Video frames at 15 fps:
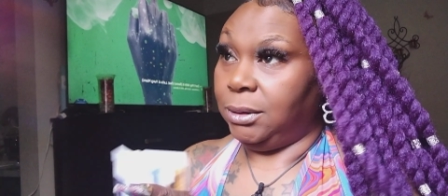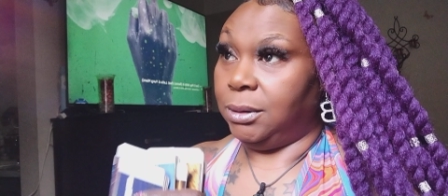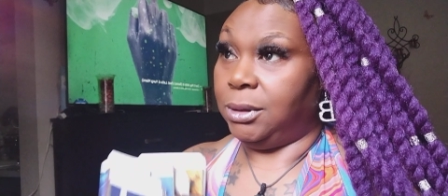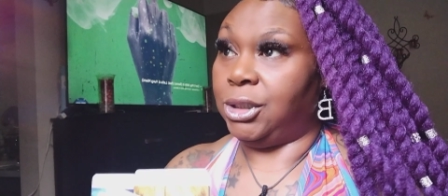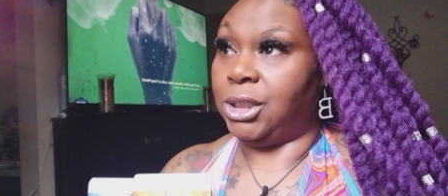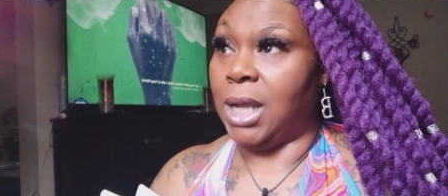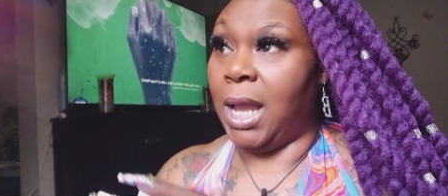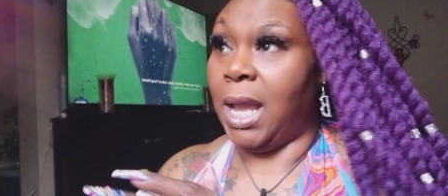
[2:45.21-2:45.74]

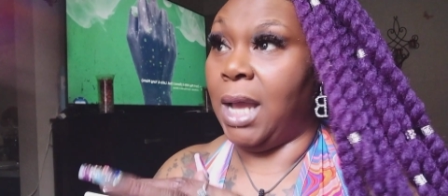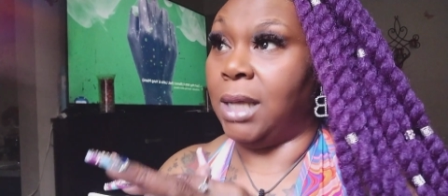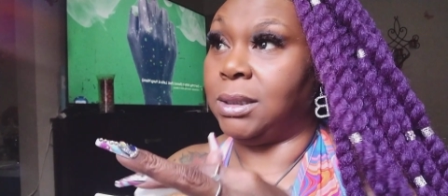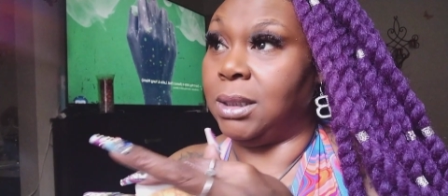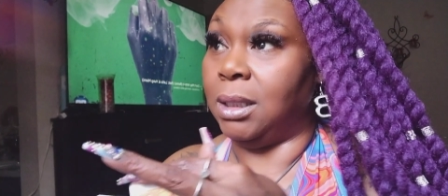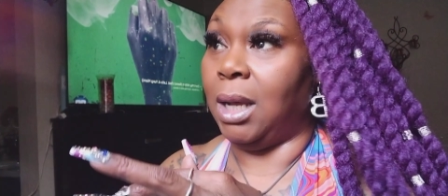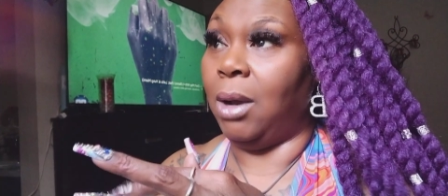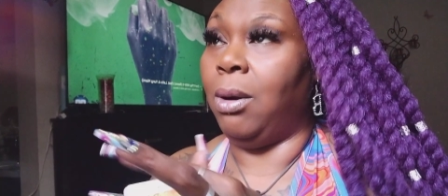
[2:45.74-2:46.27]
Child,
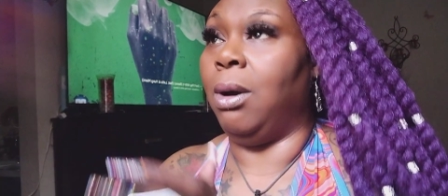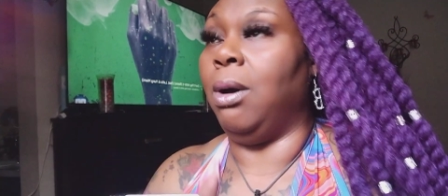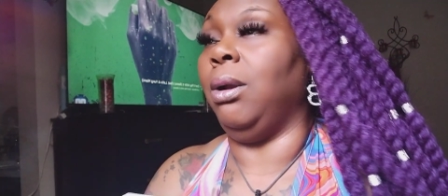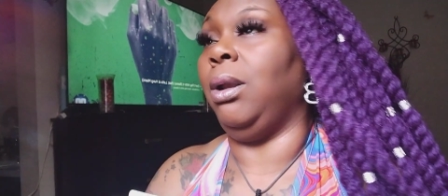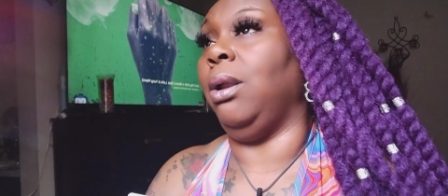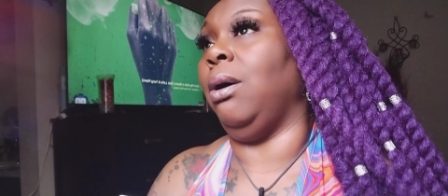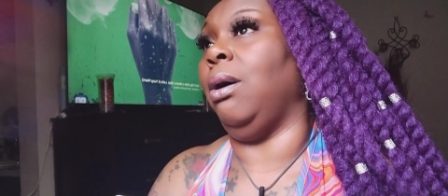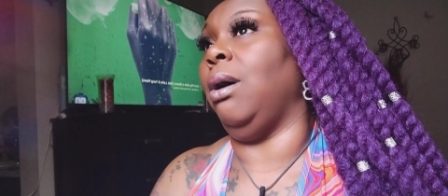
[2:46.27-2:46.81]
so,
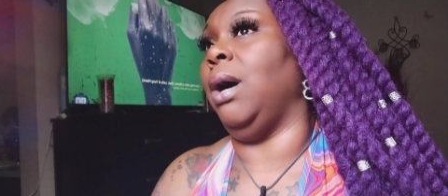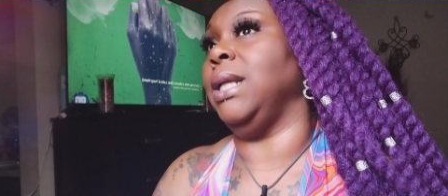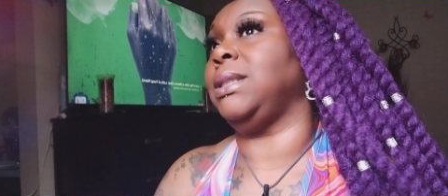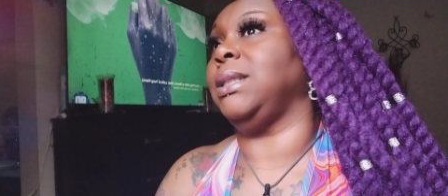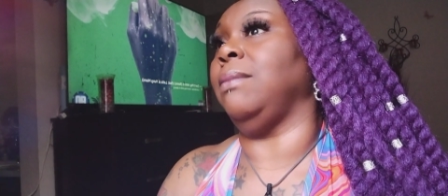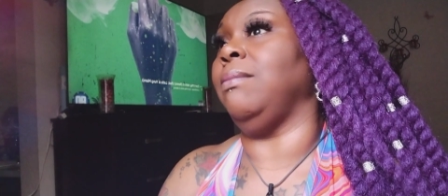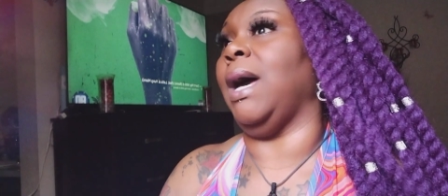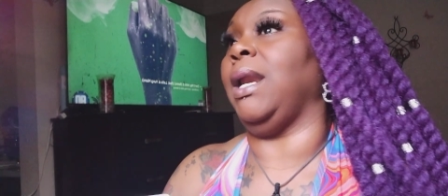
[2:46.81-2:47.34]
oh Lord,
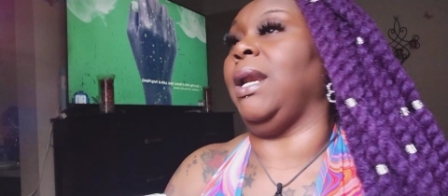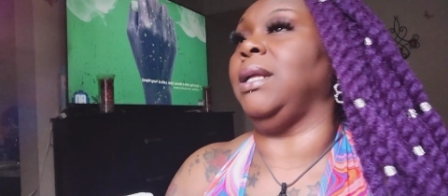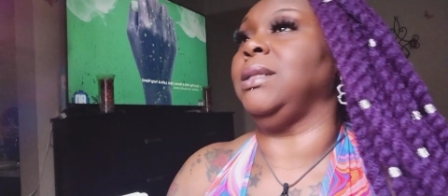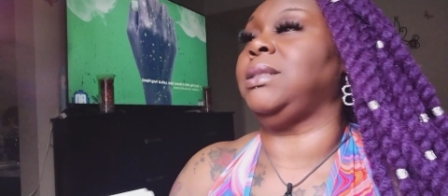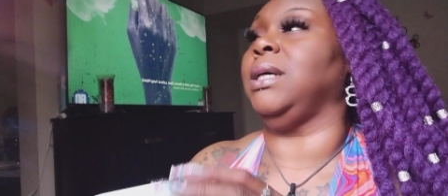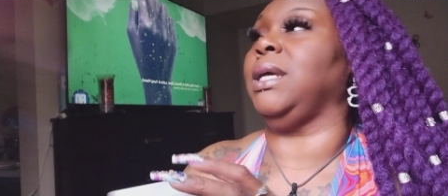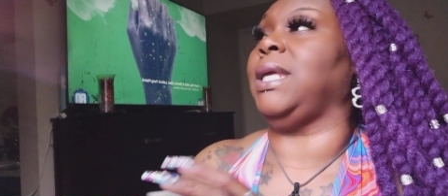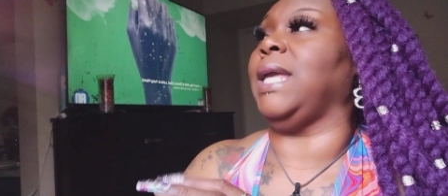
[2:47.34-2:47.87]
somebody done
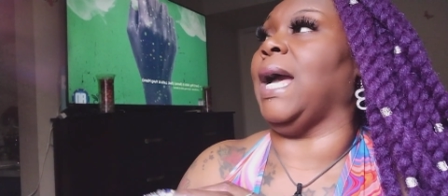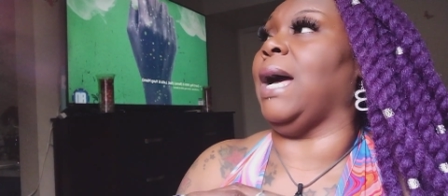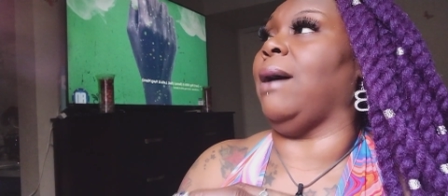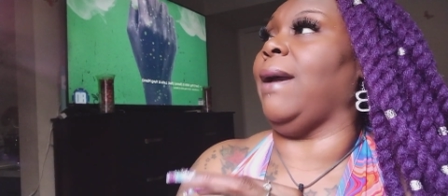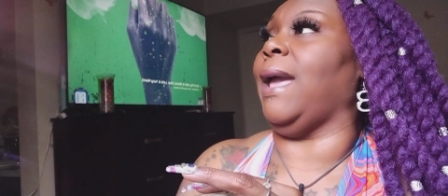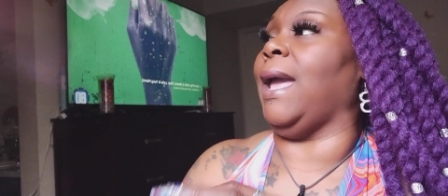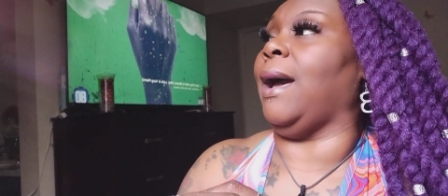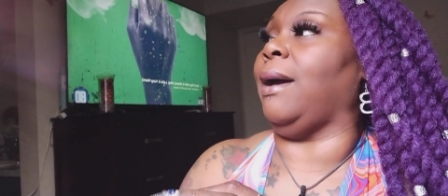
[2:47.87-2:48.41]
took y'all
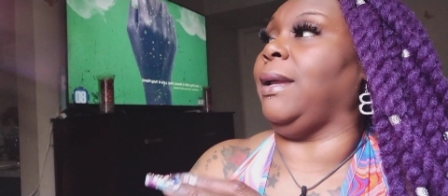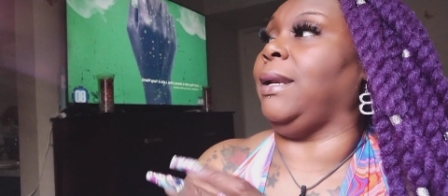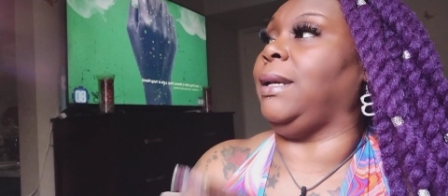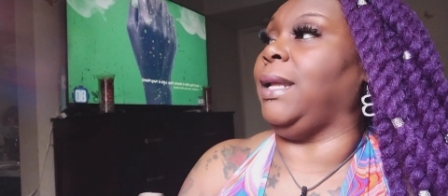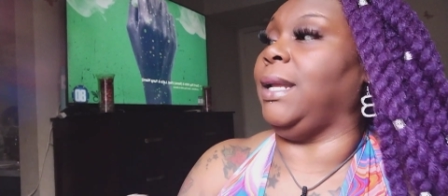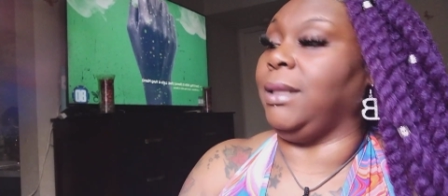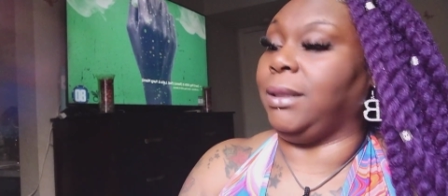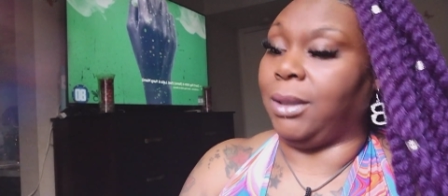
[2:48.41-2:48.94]
out and
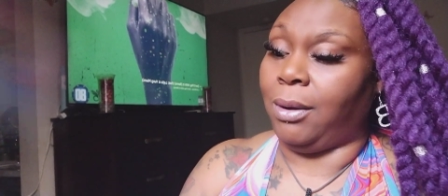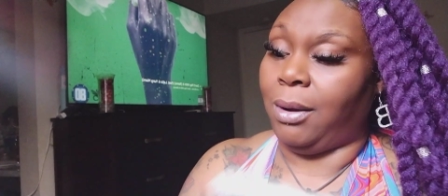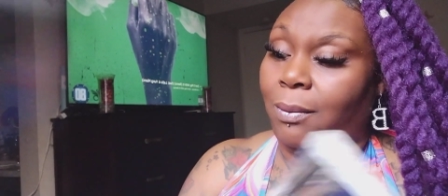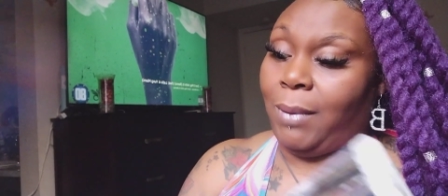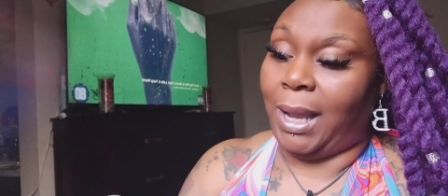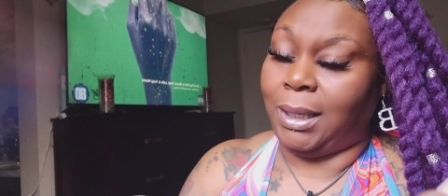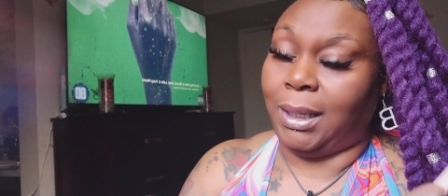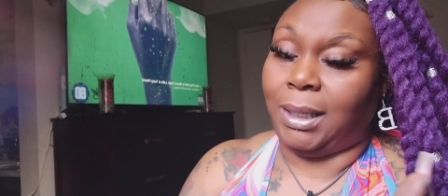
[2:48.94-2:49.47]
didn't throw
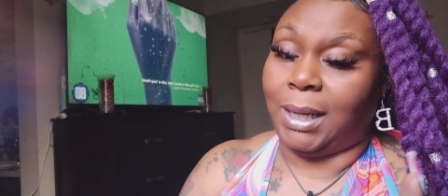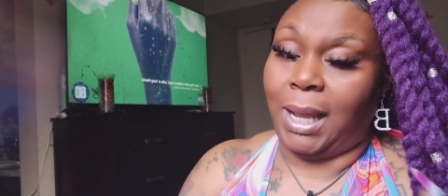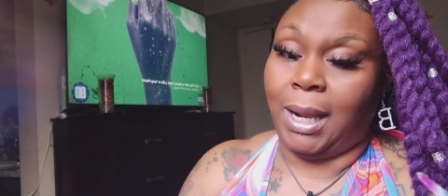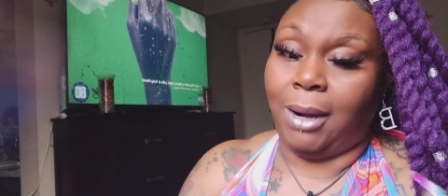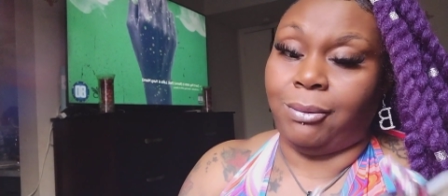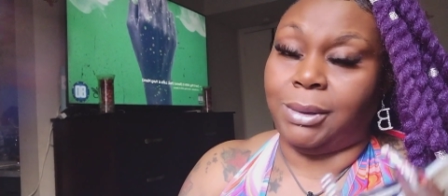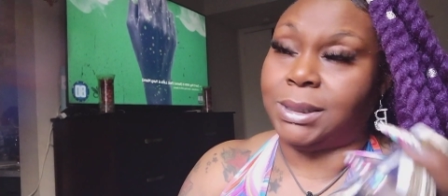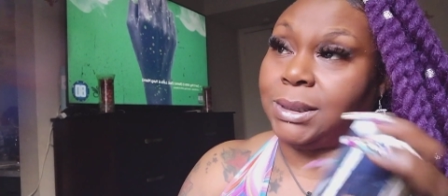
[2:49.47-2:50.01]
away the
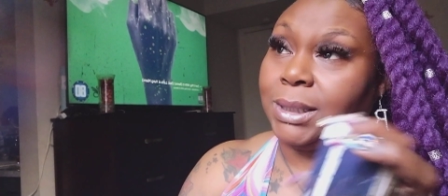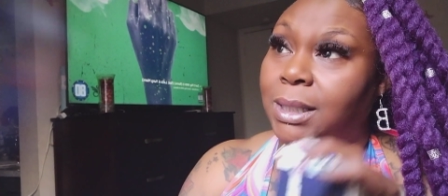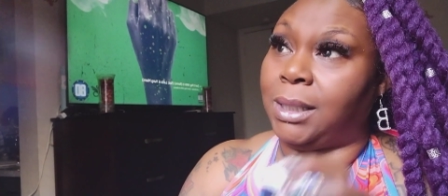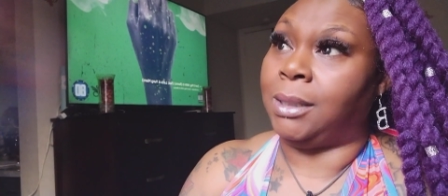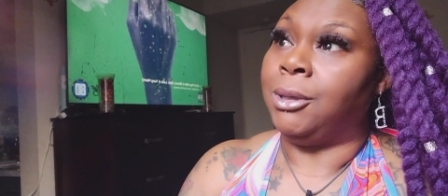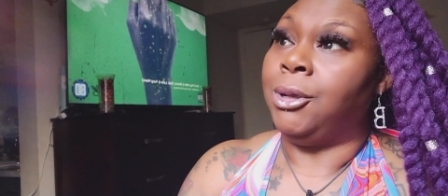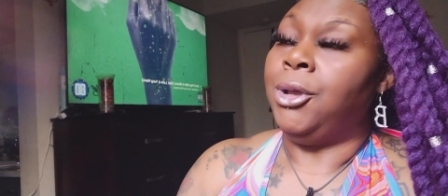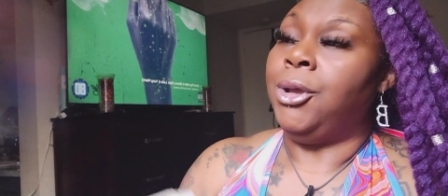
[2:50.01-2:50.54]
damn receipt.
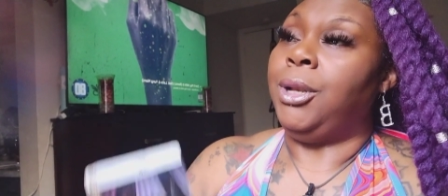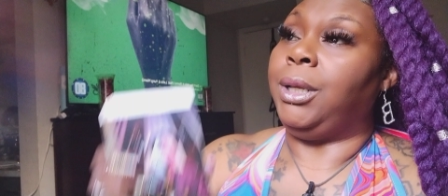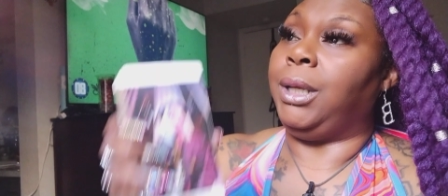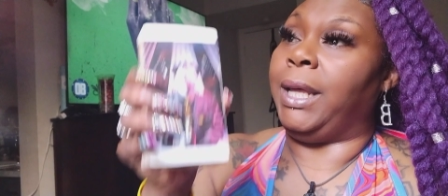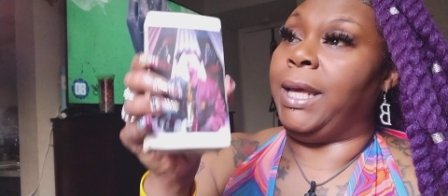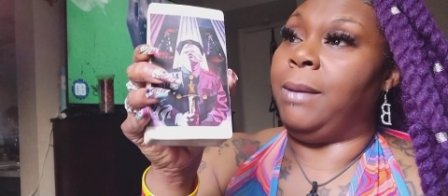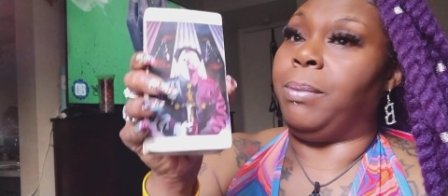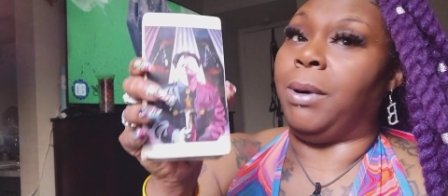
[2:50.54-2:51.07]

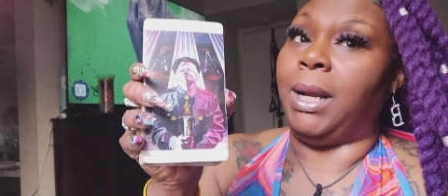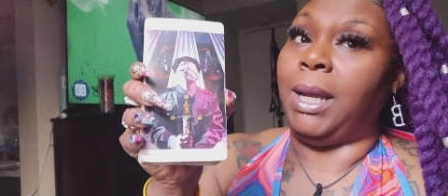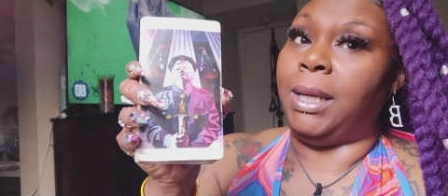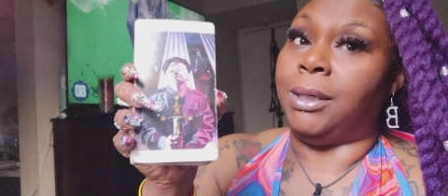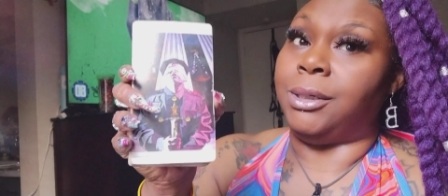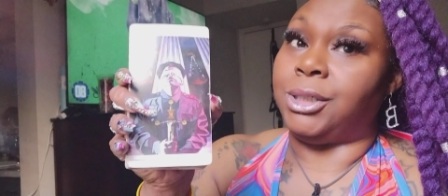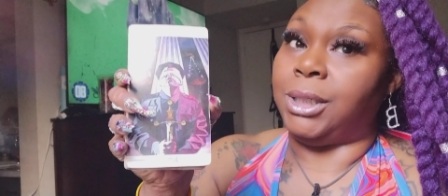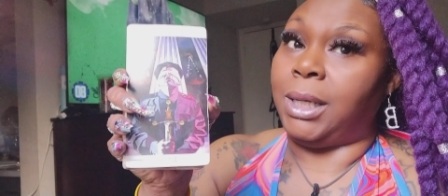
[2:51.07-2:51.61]
Libra
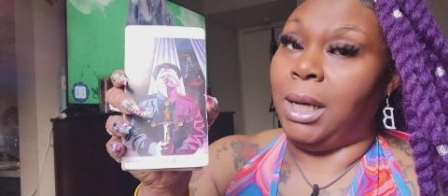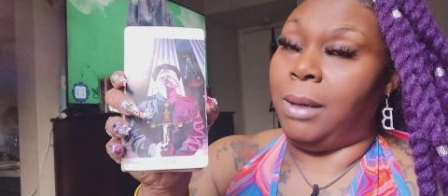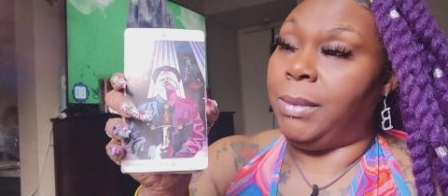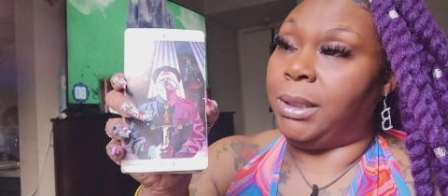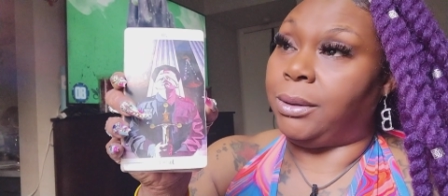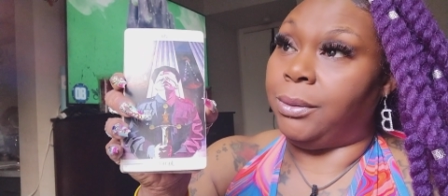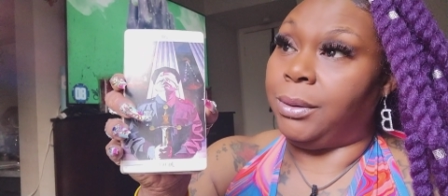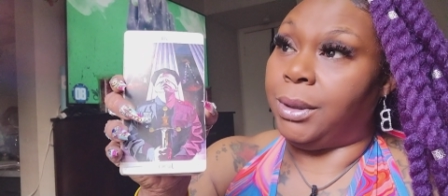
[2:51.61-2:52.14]
energy
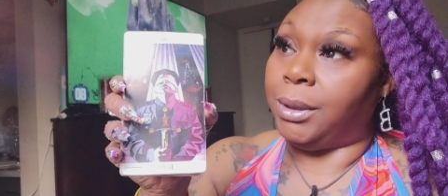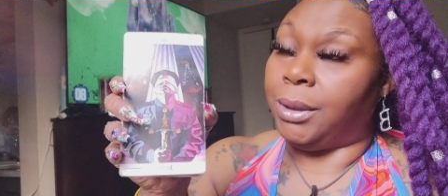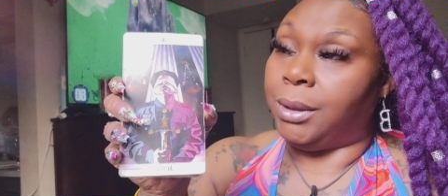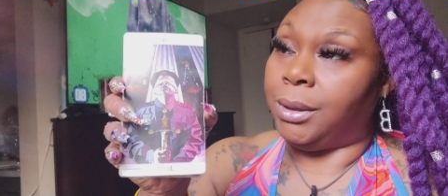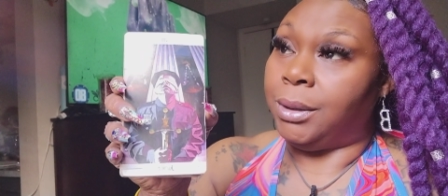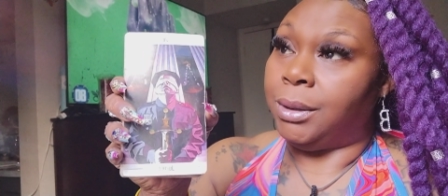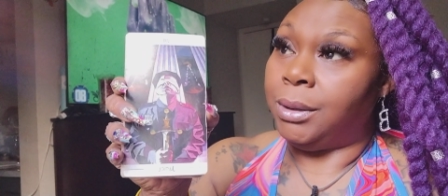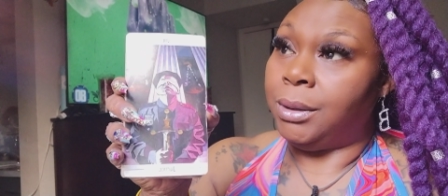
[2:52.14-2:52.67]
coming through her.